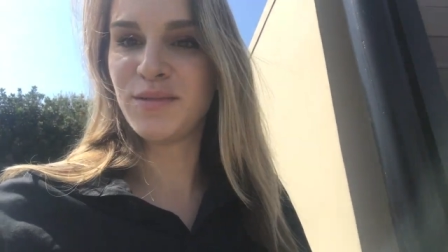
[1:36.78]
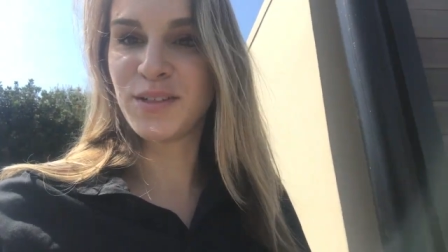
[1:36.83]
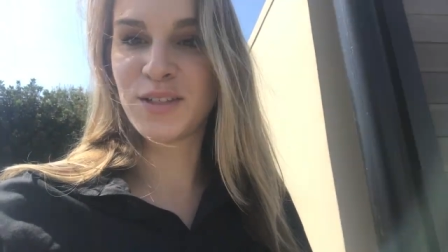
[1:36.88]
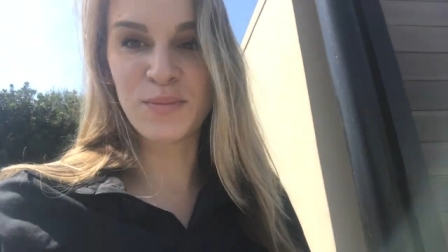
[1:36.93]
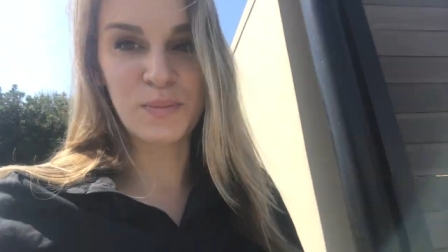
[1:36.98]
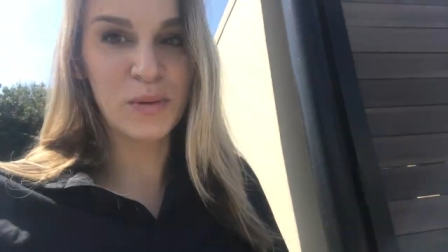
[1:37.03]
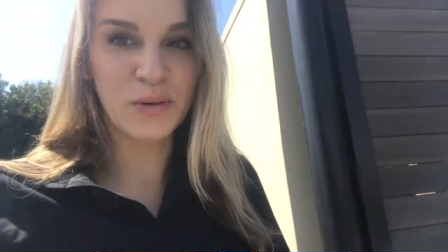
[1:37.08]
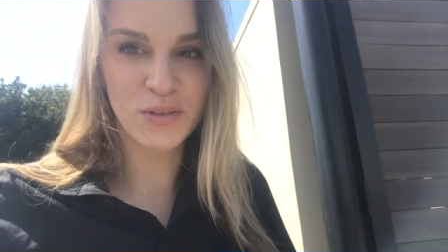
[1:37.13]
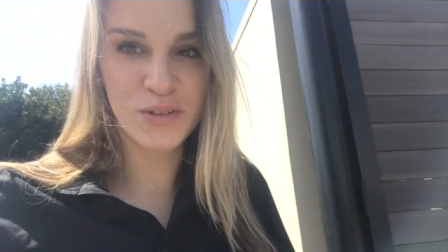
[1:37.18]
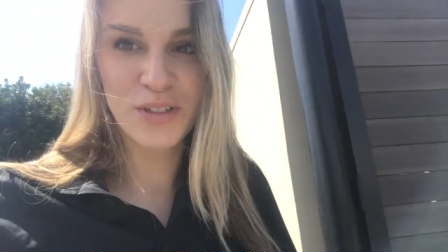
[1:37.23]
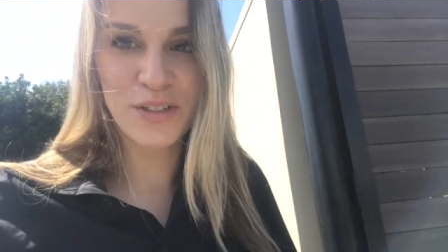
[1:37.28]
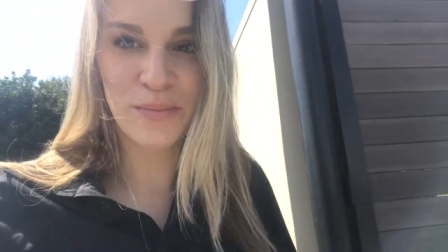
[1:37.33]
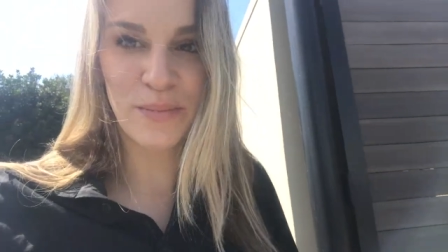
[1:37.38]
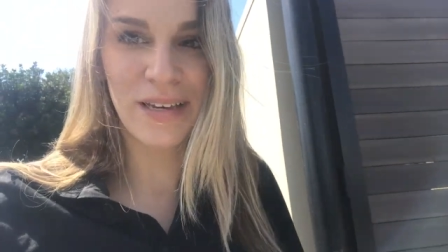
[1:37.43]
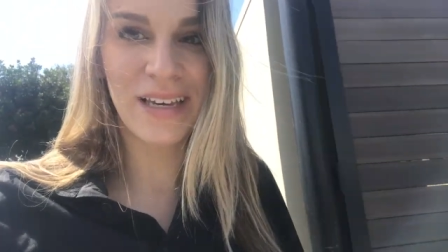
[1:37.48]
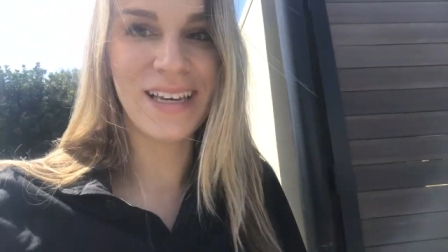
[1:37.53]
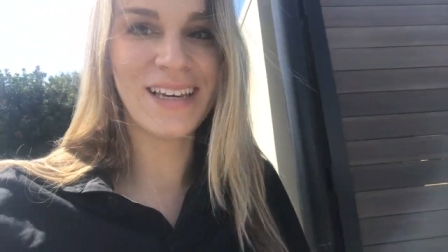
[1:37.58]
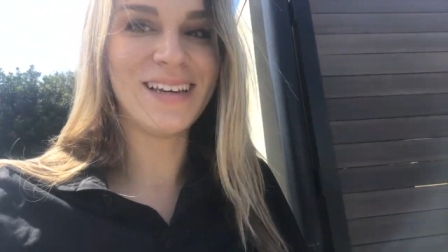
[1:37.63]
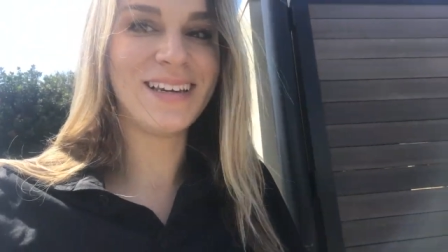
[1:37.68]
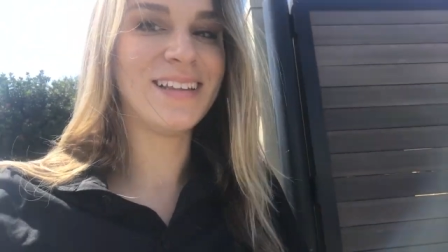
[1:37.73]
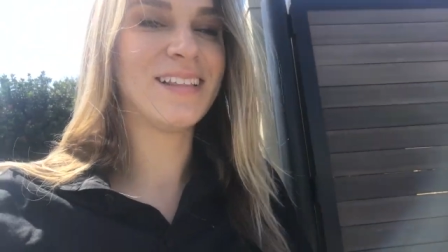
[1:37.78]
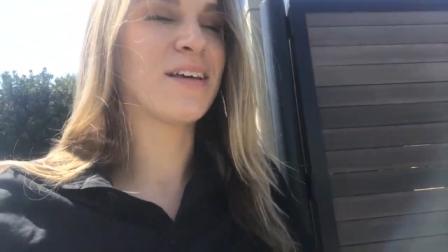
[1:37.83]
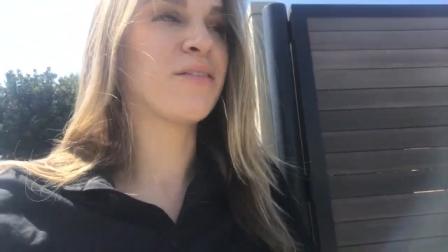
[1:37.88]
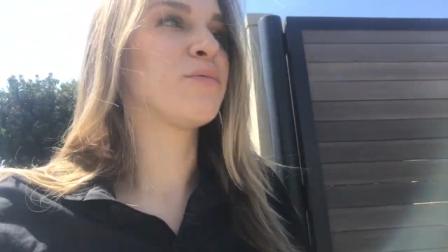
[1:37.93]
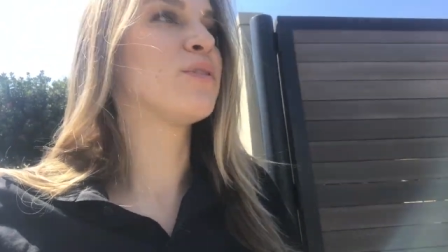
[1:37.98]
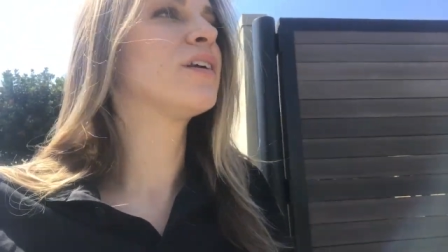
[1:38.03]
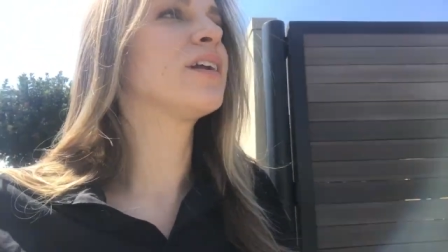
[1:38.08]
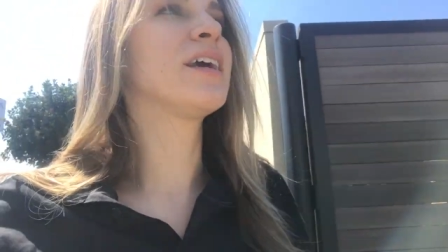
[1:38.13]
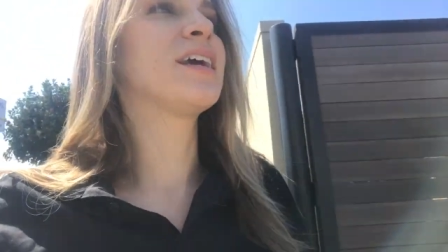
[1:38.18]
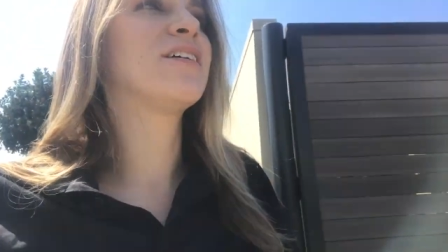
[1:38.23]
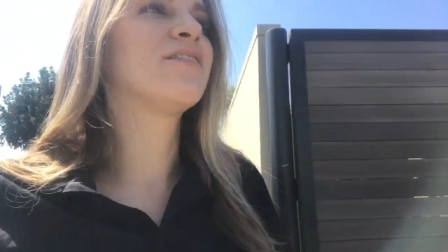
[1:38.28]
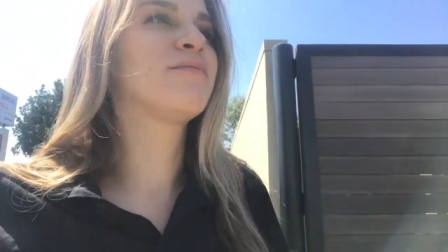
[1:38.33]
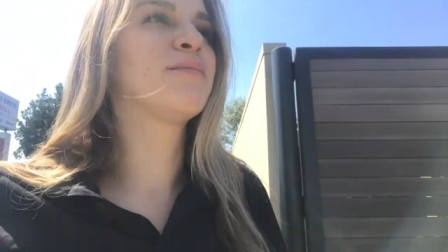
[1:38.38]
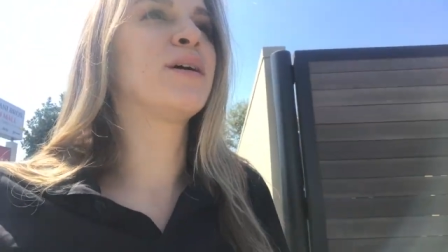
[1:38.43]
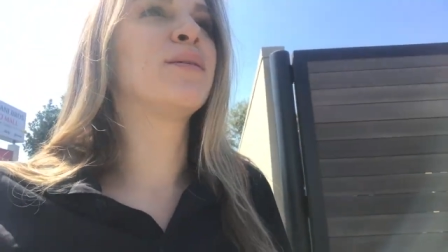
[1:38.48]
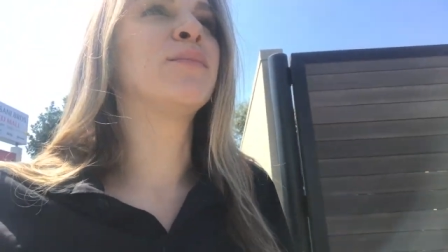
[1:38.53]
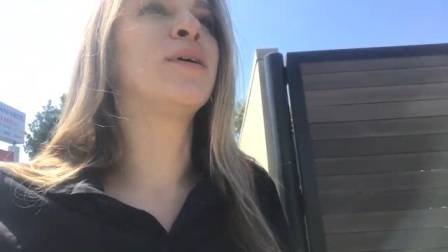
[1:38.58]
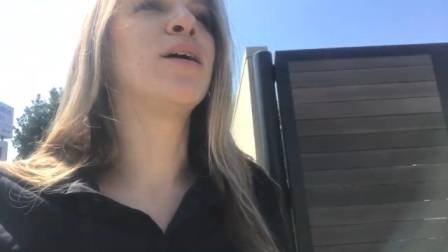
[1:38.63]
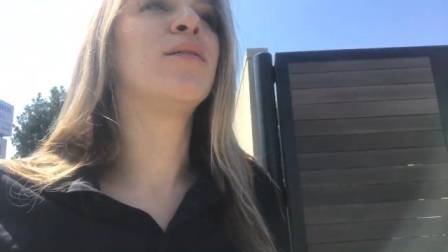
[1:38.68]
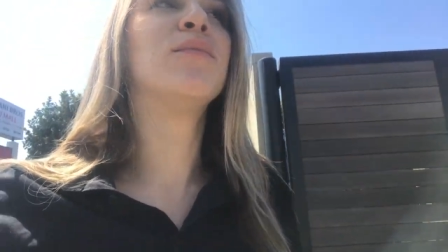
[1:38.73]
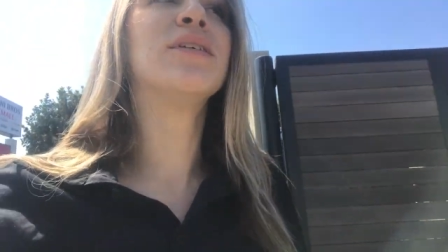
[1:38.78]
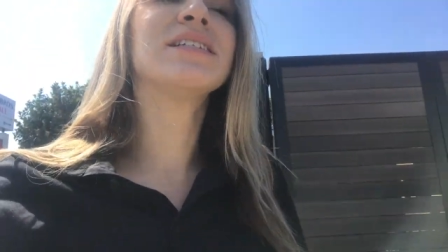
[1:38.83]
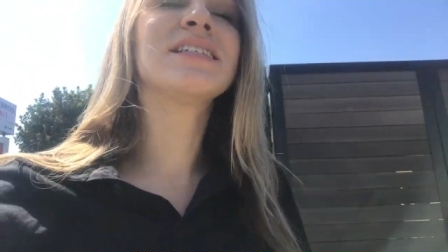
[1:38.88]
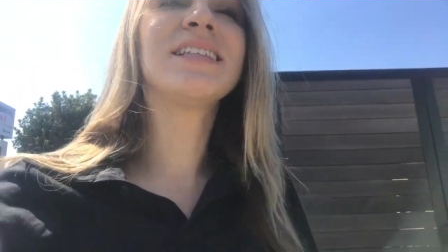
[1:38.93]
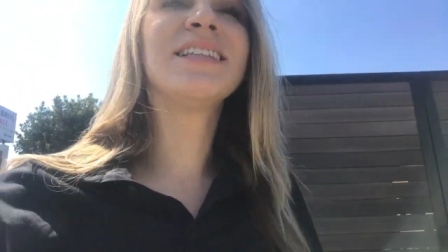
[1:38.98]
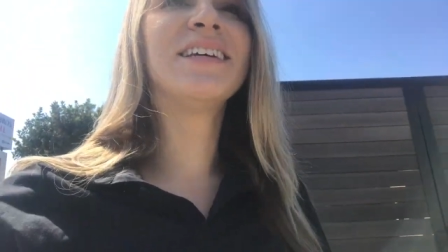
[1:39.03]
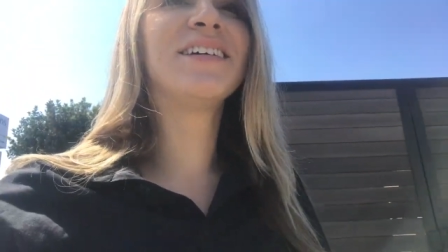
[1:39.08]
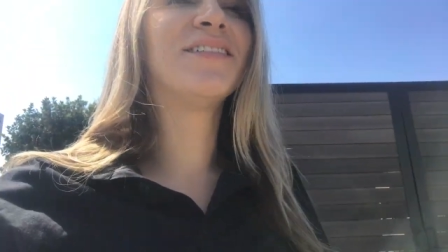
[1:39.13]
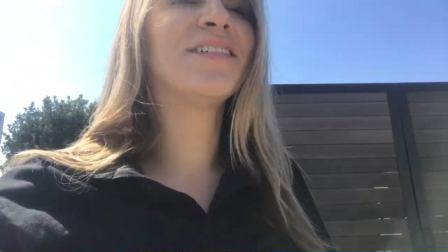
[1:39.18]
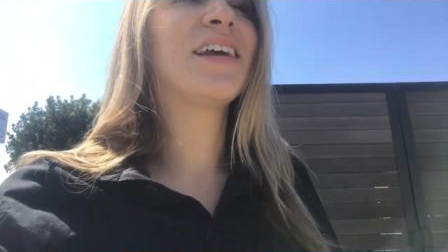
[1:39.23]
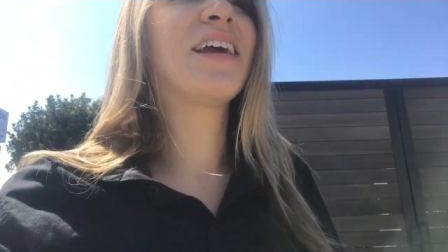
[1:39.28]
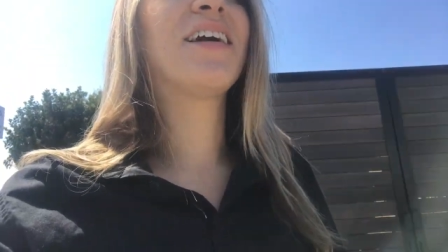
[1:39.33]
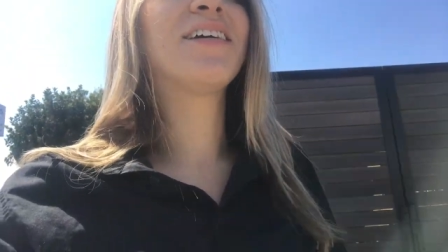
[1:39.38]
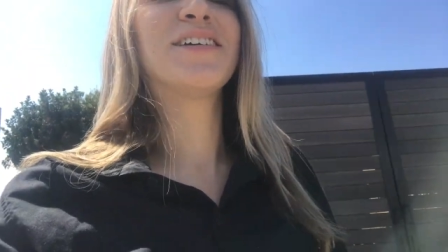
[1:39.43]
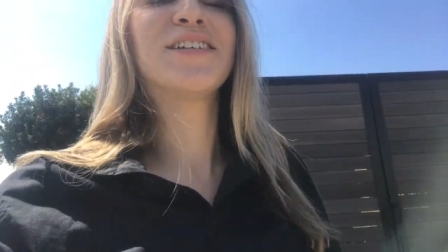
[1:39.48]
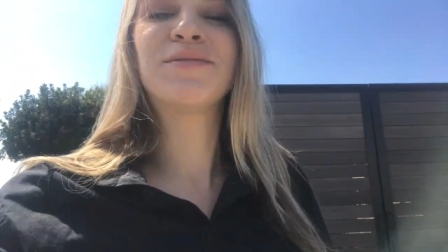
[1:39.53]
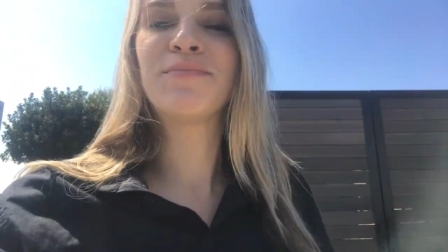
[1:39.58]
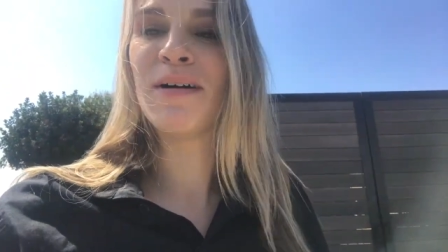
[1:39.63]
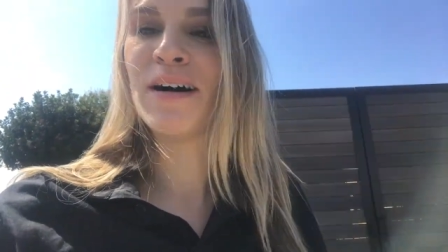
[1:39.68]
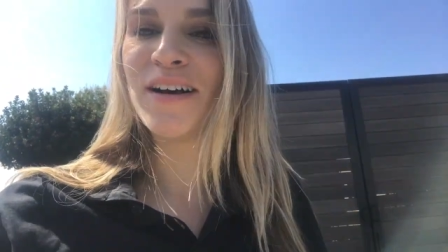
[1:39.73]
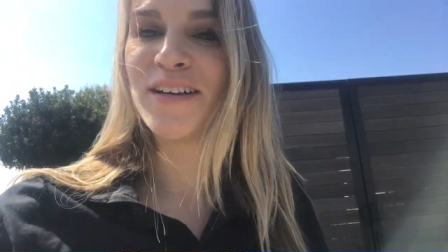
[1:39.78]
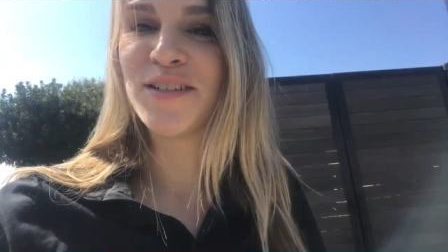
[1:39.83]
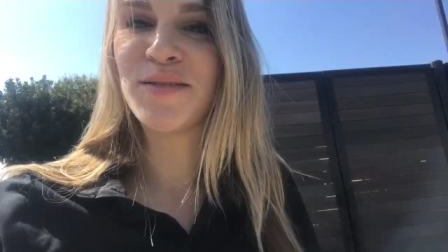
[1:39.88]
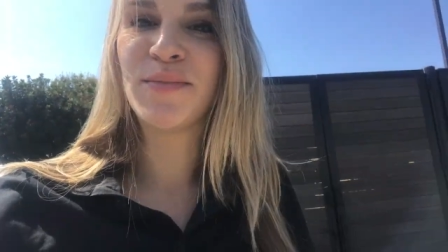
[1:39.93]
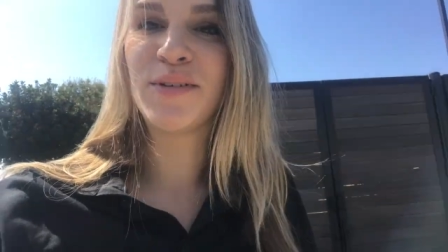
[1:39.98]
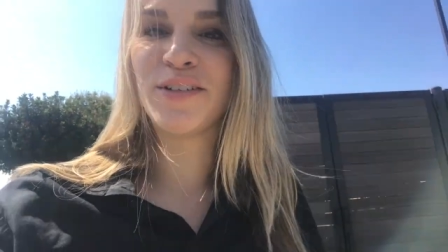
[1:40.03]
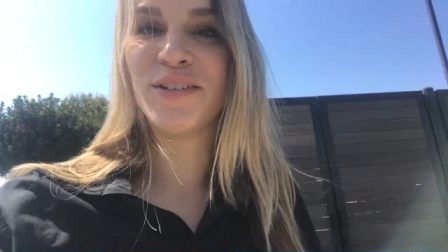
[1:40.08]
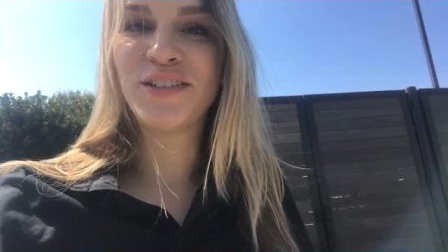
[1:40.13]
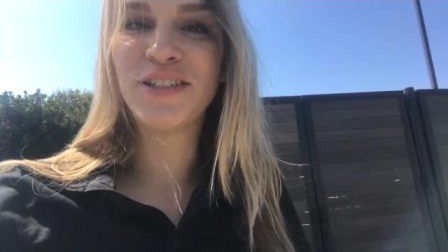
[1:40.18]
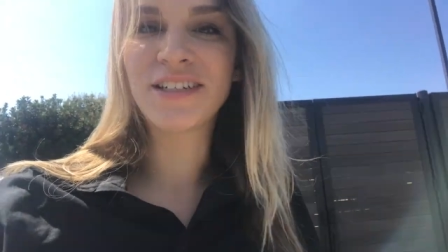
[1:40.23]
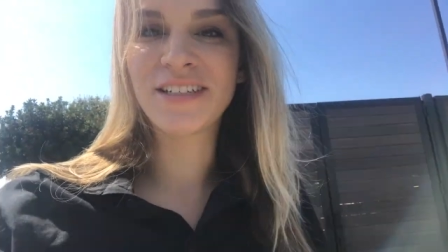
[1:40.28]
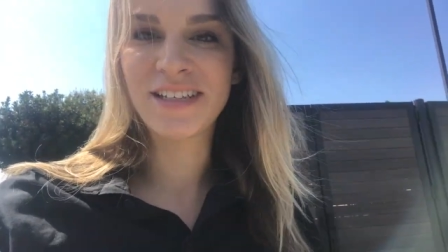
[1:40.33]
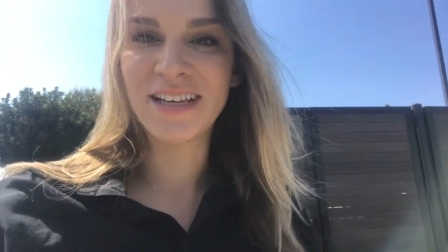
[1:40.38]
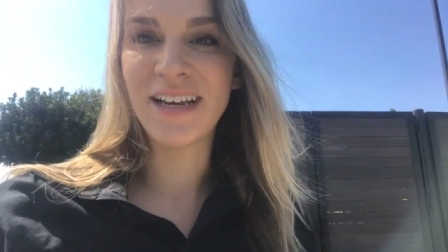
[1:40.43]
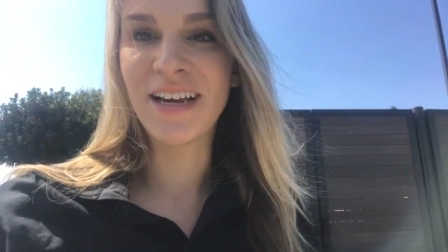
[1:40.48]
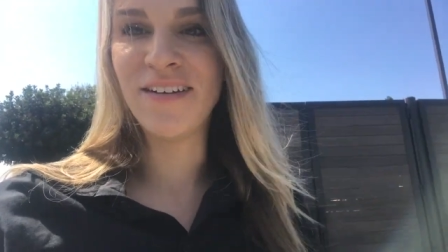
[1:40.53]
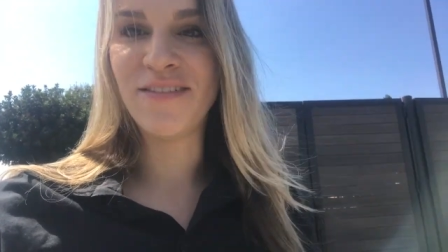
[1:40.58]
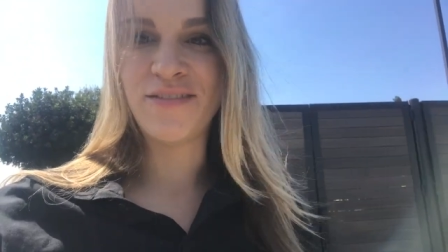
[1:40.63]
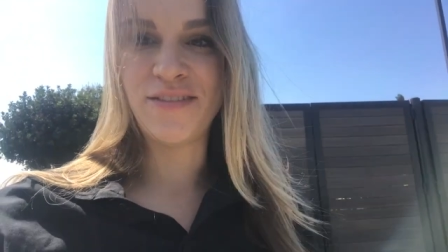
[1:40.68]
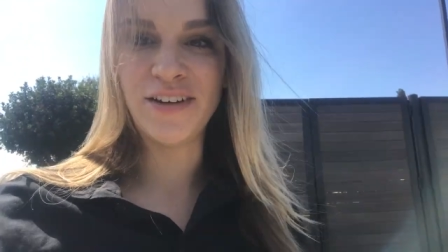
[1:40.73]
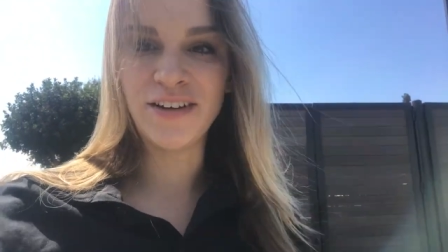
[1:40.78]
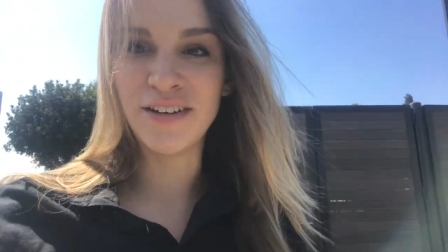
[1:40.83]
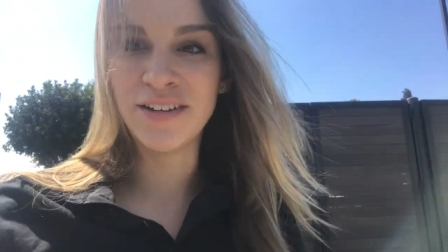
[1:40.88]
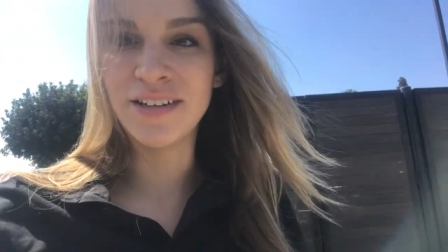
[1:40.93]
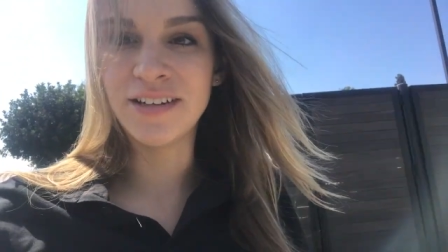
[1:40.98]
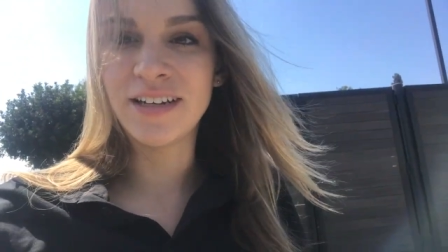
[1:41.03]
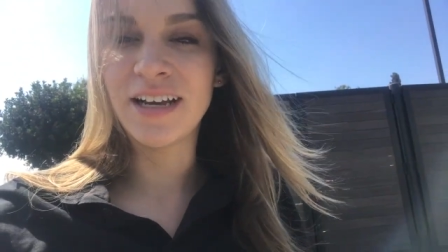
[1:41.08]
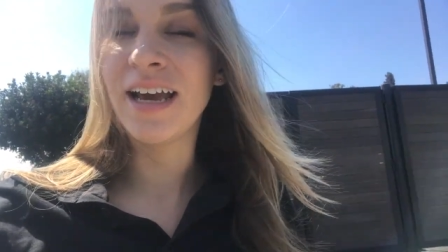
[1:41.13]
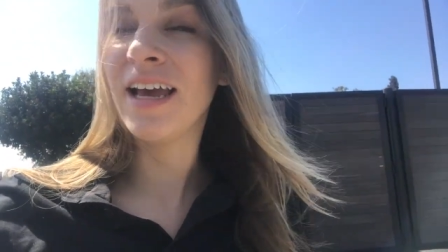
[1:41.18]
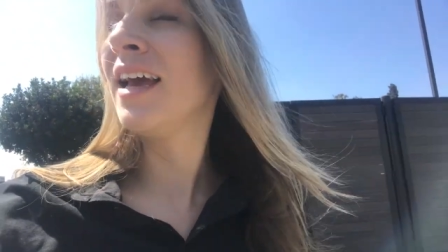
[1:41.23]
was supposed to be. They want to give my mom as little care as possible, just like I feared,